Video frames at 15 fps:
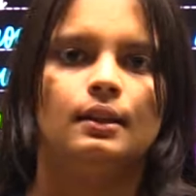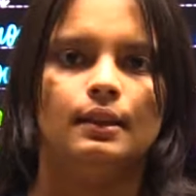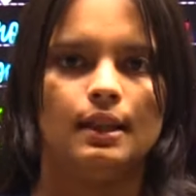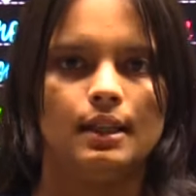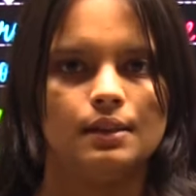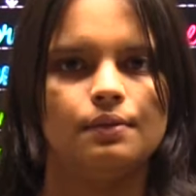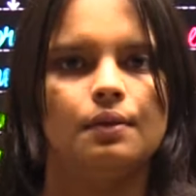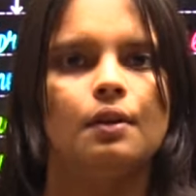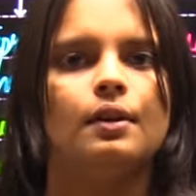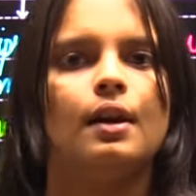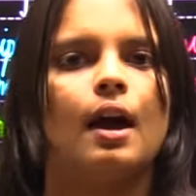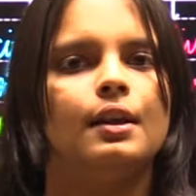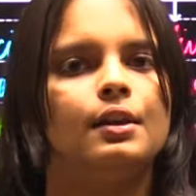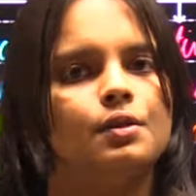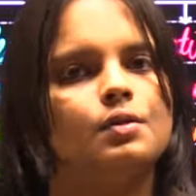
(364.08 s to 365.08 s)
These 4
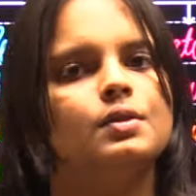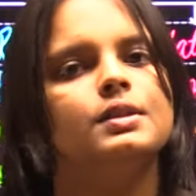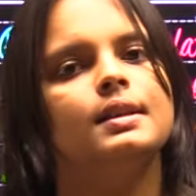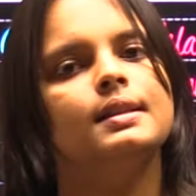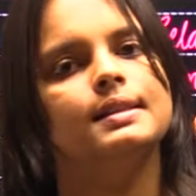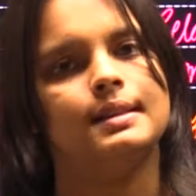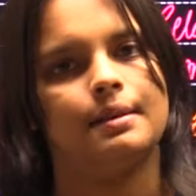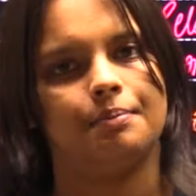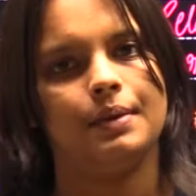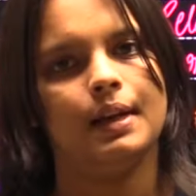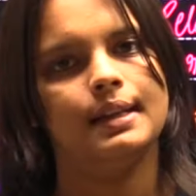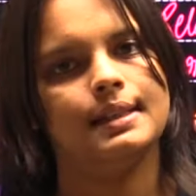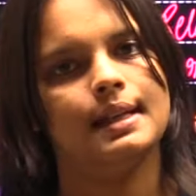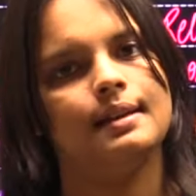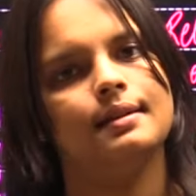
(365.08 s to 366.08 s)
are used in
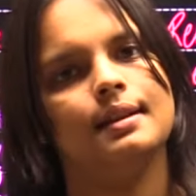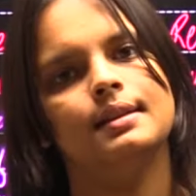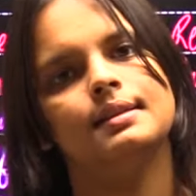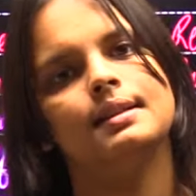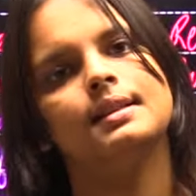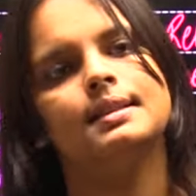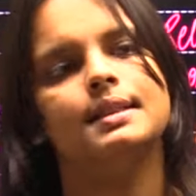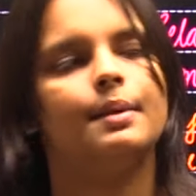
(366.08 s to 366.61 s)
separate sentences